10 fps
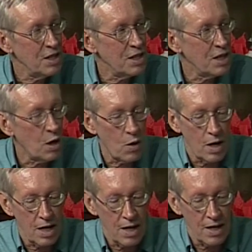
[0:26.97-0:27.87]

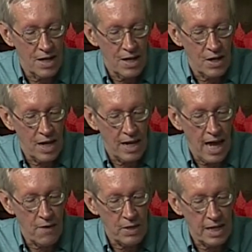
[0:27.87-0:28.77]
and
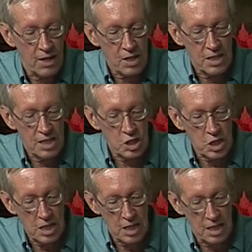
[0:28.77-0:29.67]
having air
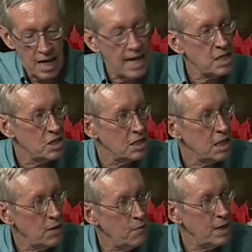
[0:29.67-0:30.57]
conditioning and lights and
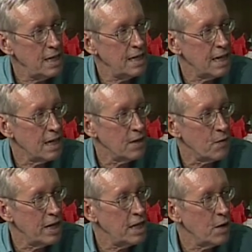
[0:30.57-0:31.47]
TV and
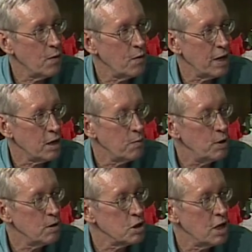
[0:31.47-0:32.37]
radio and
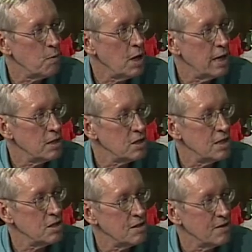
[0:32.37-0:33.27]
computers and appliances?